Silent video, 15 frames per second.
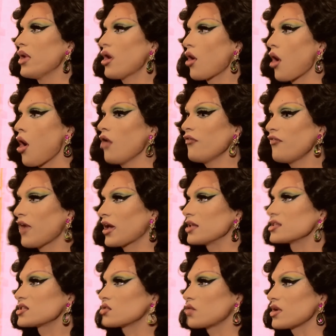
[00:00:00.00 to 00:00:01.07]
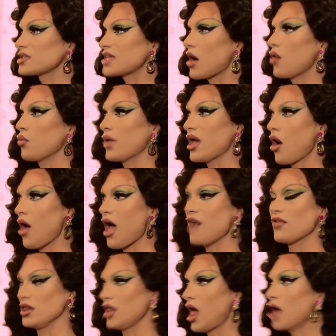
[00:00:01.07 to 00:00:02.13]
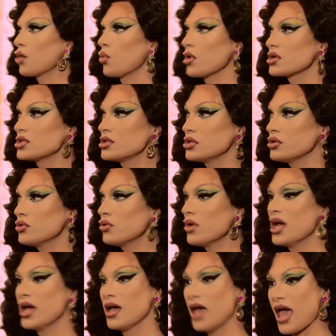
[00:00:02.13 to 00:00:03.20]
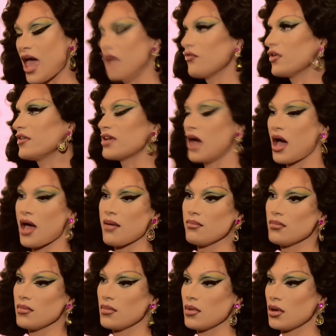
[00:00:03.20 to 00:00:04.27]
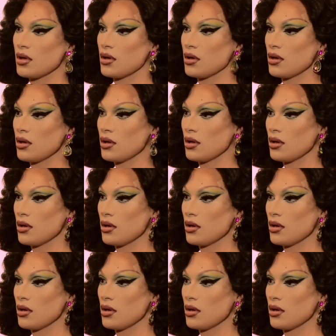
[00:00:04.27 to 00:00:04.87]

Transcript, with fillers: we are all stressed out and we yeah. all have a lot of work to you do. You have to know how to manage time. your time. Yeah.